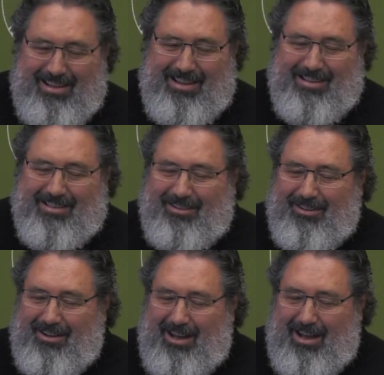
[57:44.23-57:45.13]

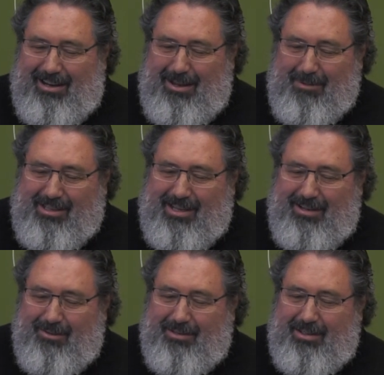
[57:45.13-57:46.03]
So let me tell
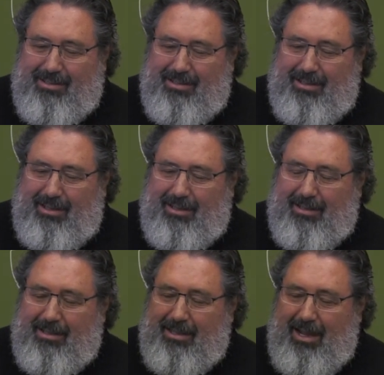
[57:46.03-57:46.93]
you this.
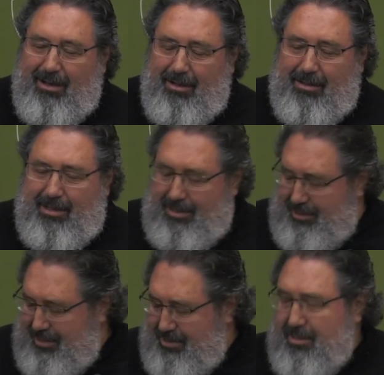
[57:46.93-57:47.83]
In
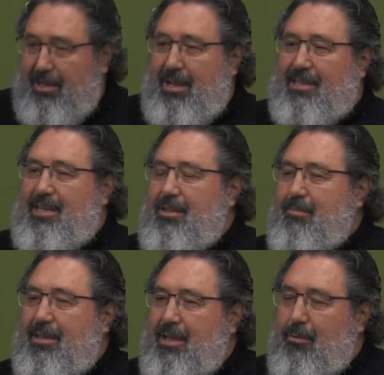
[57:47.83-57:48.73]
this
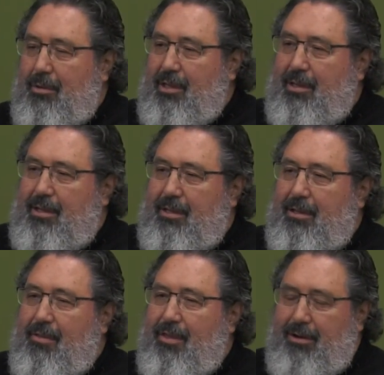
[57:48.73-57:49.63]
assessment that we did in
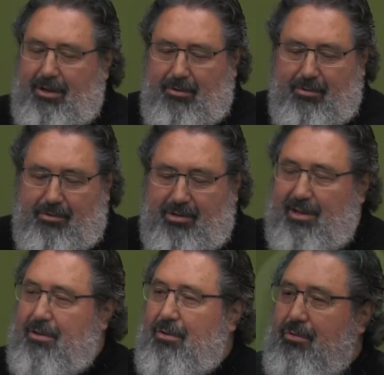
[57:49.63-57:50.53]
30 countries
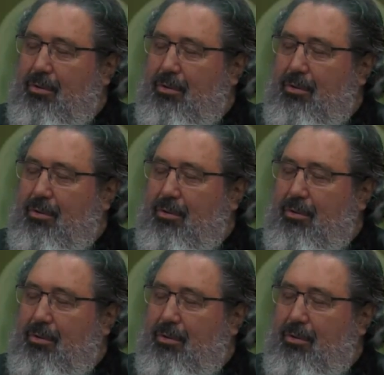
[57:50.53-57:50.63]
across the